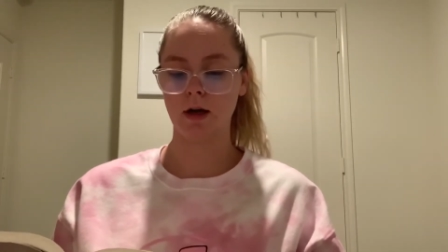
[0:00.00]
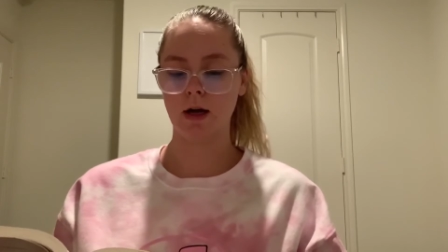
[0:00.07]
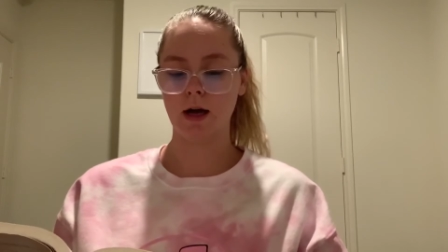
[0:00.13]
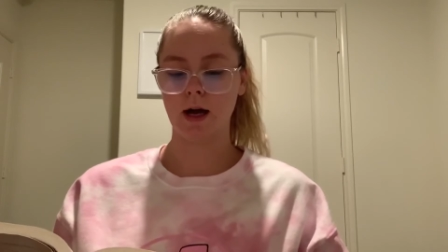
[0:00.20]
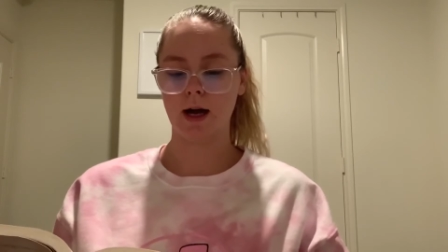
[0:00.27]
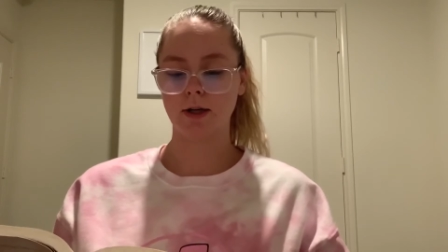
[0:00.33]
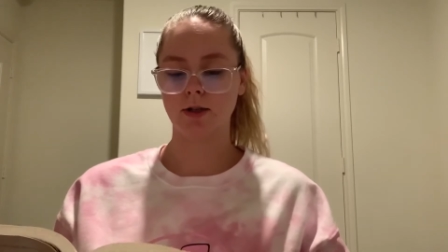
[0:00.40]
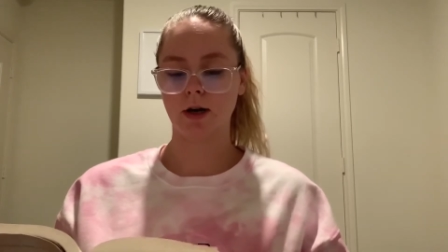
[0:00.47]

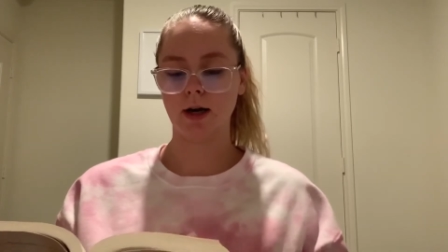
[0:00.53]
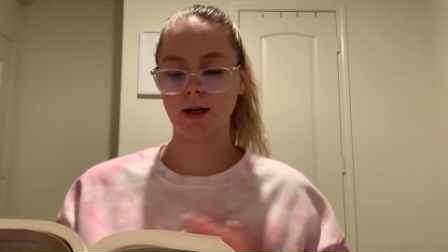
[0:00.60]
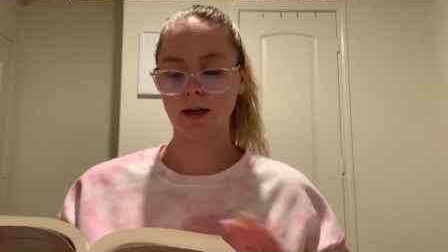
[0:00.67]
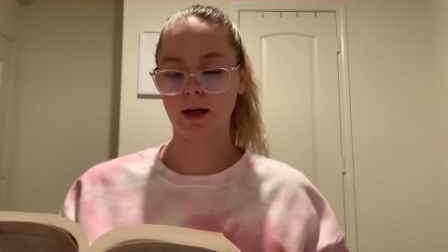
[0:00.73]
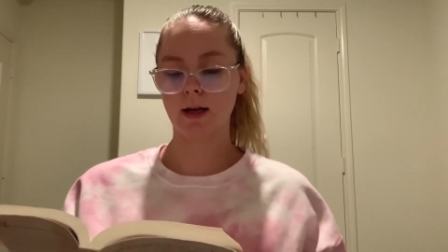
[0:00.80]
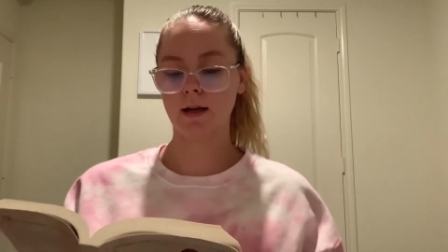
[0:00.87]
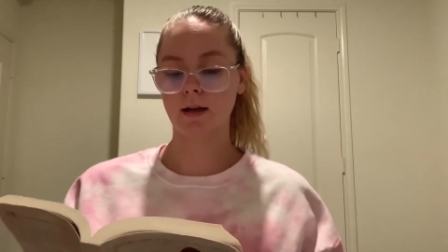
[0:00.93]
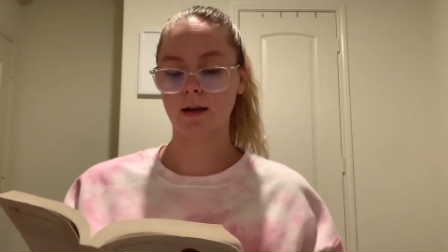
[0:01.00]
I tried
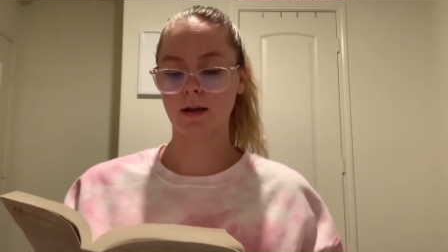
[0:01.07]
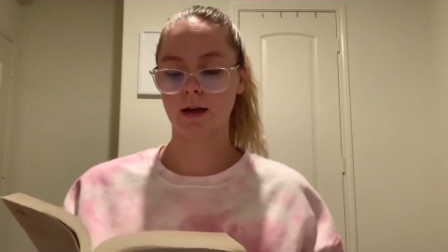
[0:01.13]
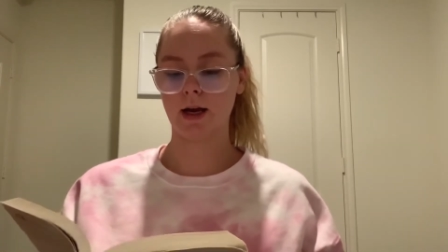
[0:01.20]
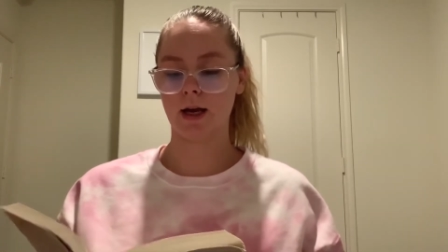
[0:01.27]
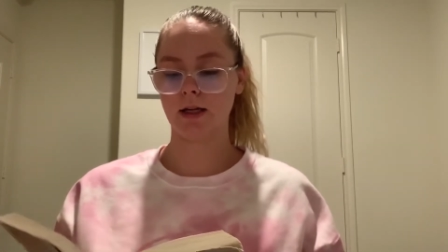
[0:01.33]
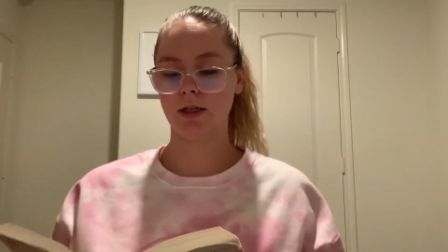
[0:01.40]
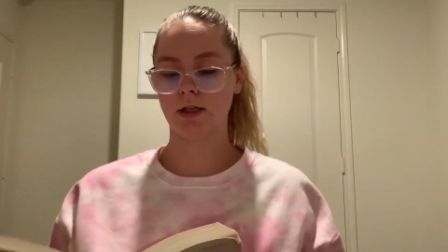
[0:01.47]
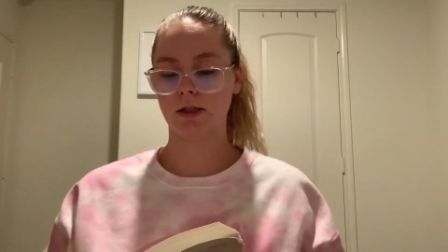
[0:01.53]
to
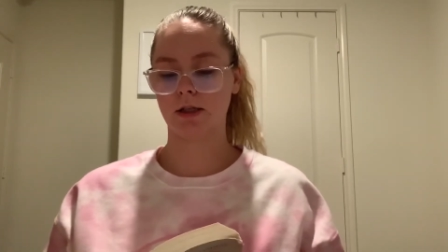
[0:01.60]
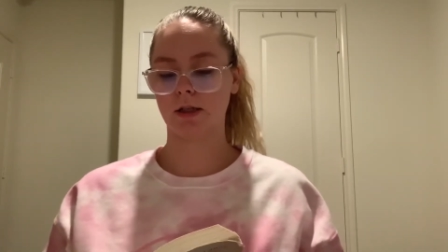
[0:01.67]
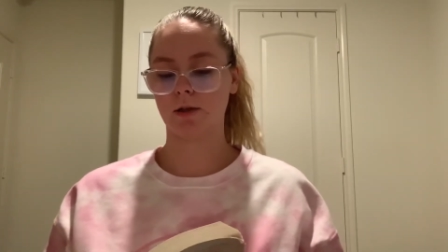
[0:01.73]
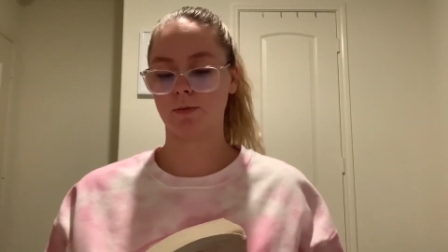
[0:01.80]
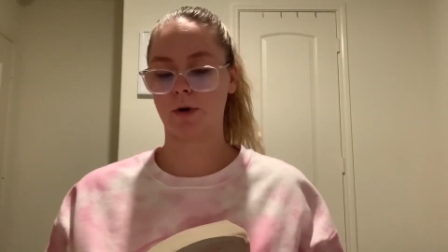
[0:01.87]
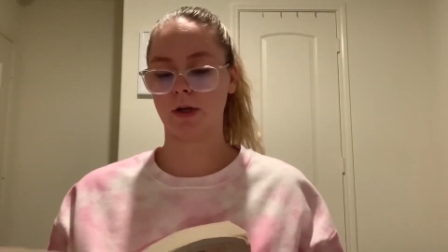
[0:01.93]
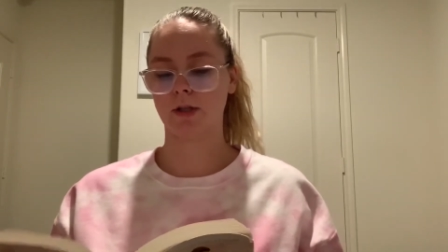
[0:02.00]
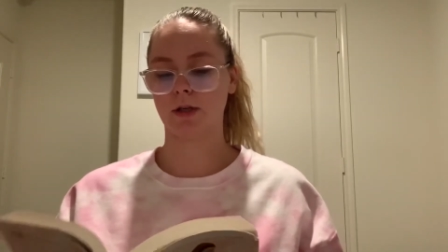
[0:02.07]
gauge his
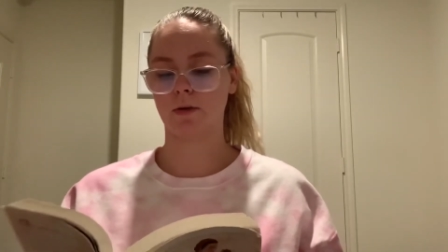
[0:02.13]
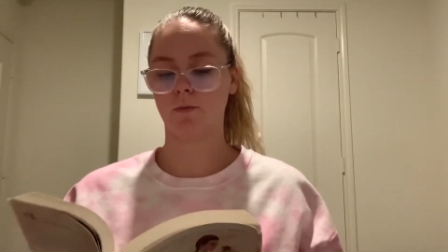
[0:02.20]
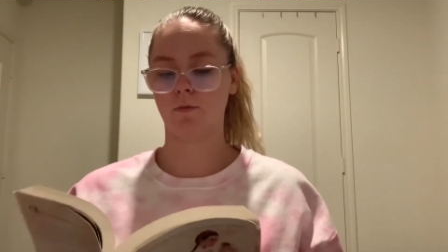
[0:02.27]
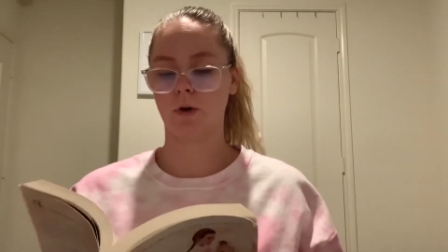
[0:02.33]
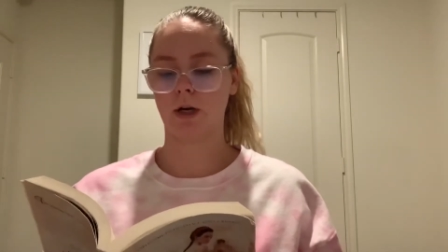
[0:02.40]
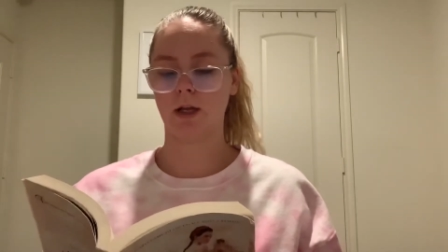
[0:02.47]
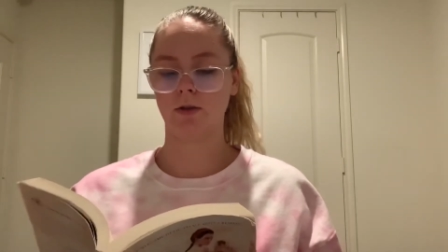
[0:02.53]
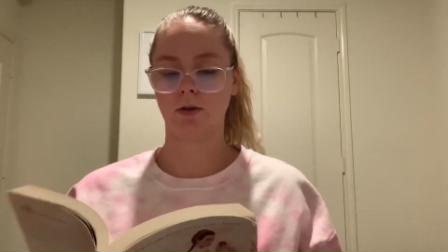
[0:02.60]
expression
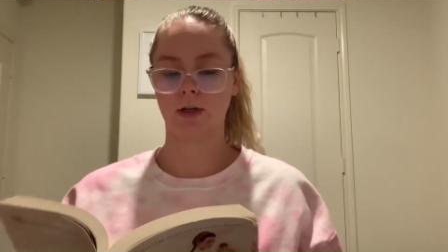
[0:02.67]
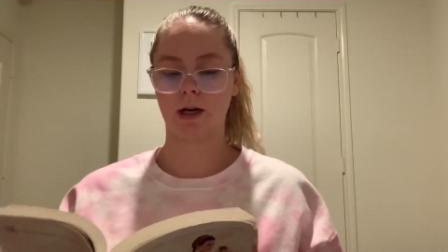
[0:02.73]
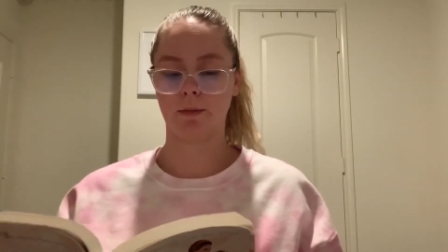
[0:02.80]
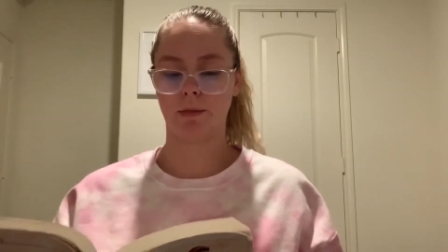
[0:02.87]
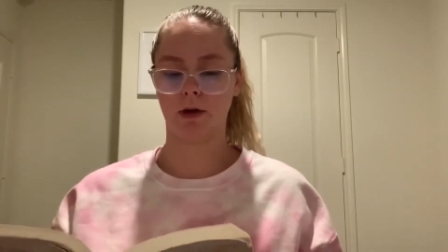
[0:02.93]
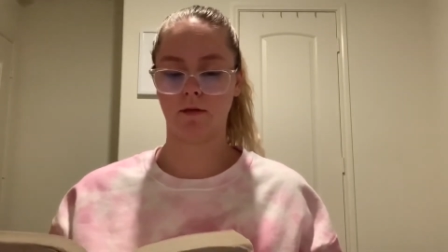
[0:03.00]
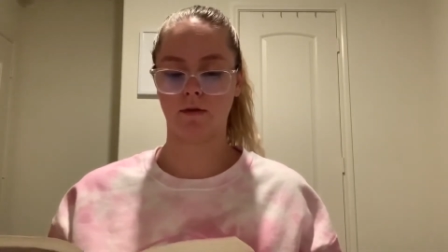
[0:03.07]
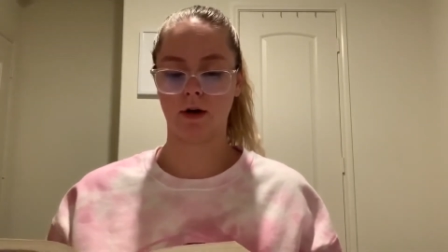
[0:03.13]
when he looked at
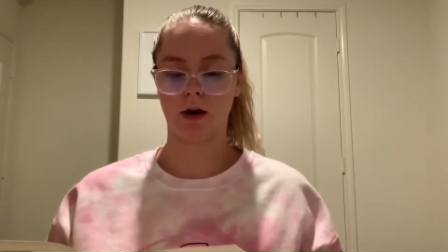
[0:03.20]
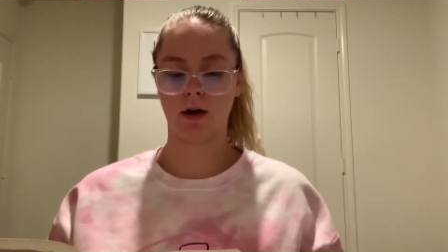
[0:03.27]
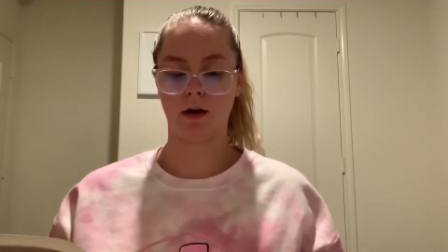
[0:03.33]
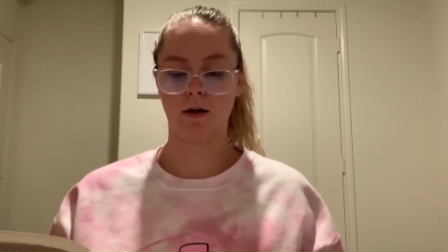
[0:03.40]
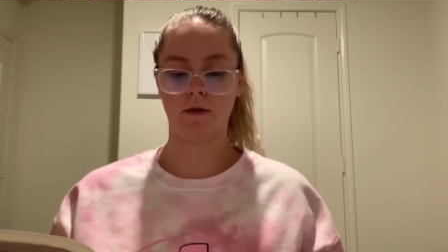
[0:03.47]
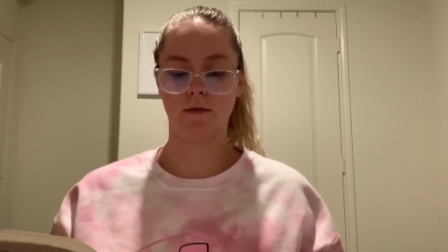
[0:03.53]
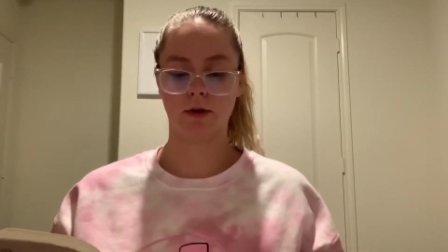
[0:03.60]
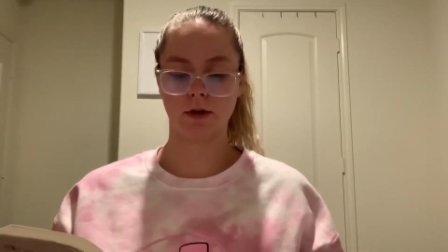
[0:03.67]
me
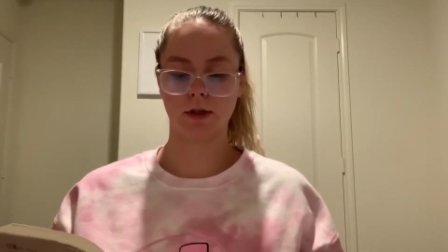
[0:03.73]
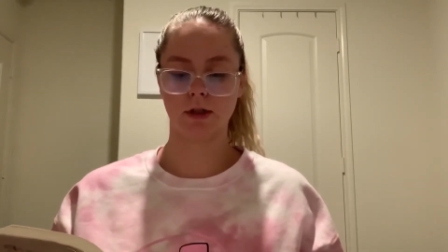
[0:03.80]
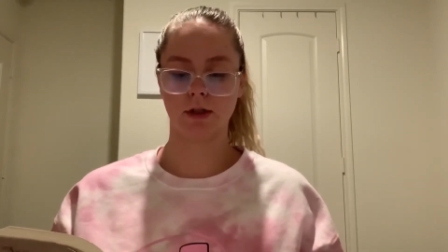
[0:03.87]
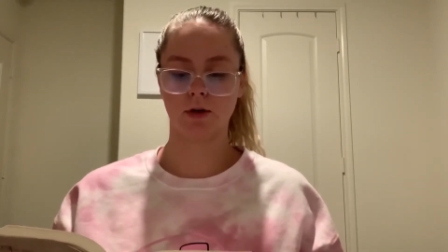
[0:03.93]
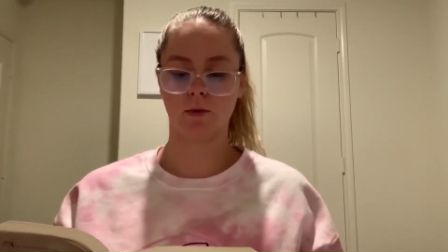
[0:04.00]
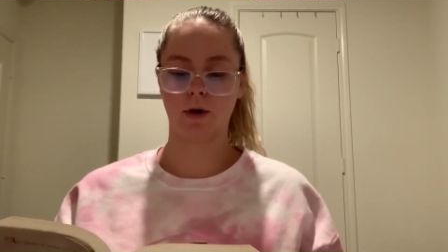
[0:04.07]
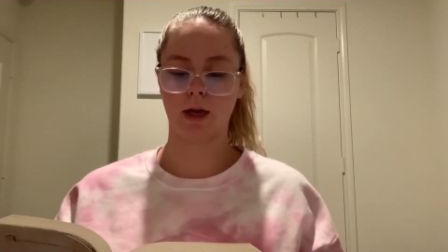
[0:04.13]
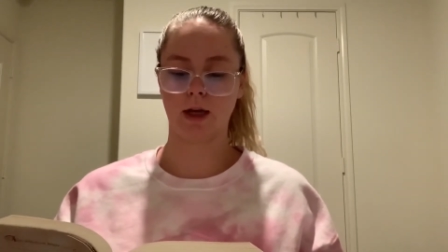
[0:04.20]
versus
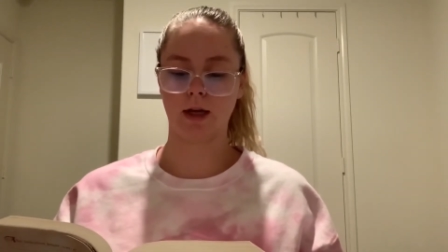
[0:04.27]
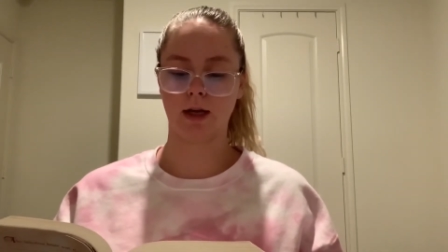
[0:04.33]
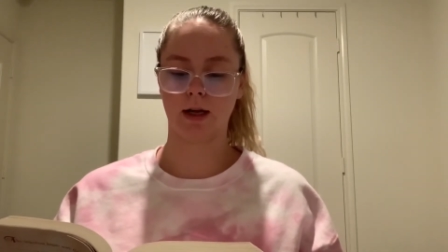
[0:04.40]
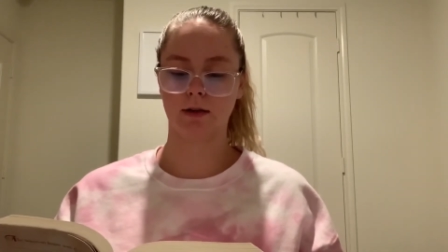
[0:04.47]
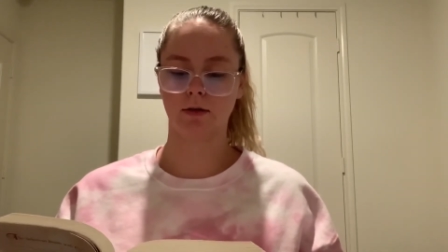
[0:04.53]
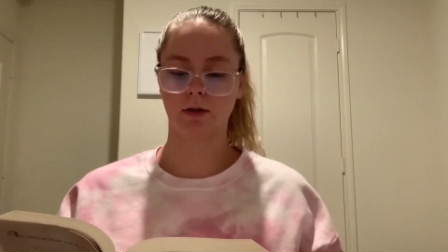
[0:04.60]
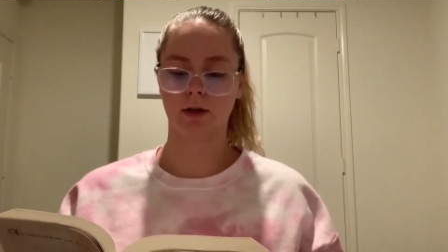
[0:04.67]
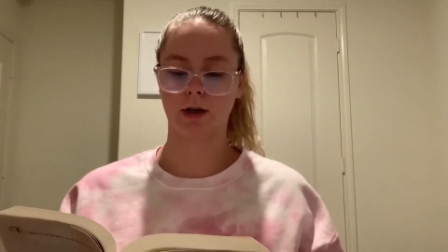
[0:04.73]
the way he
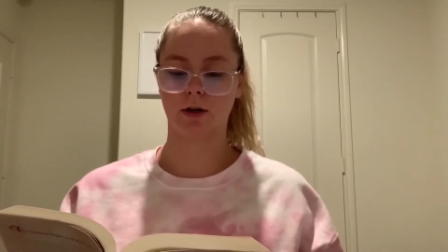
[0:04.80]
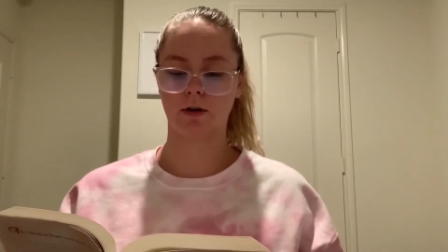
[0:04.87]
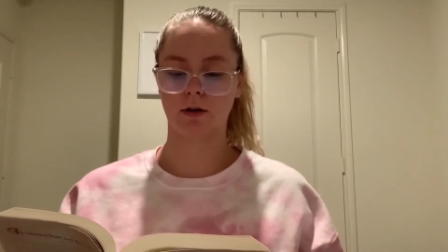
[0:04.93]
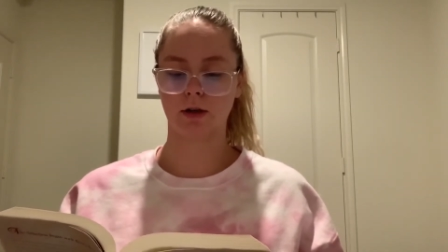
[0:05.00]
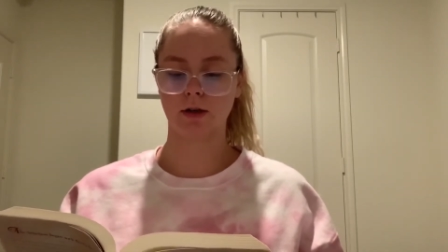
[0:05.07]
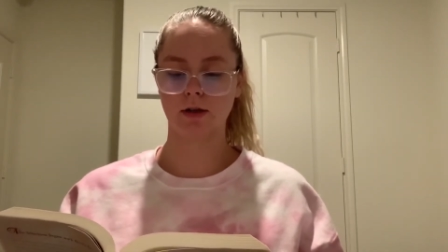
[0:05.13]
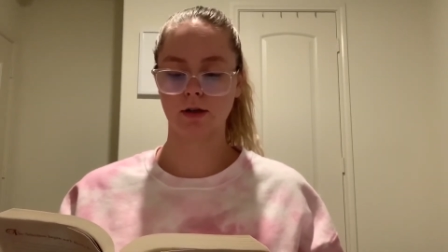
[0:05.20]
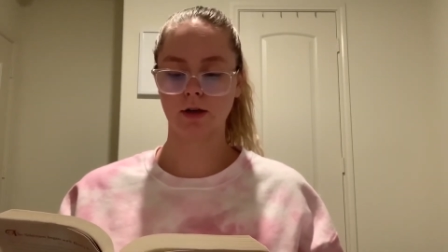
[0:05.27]
had looked at
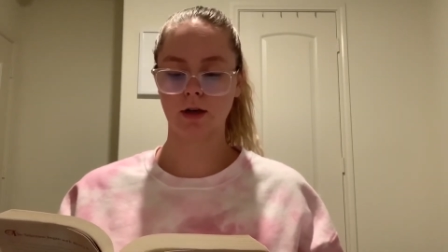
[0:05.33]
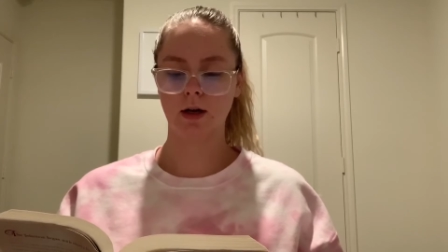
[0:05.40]
Kriss.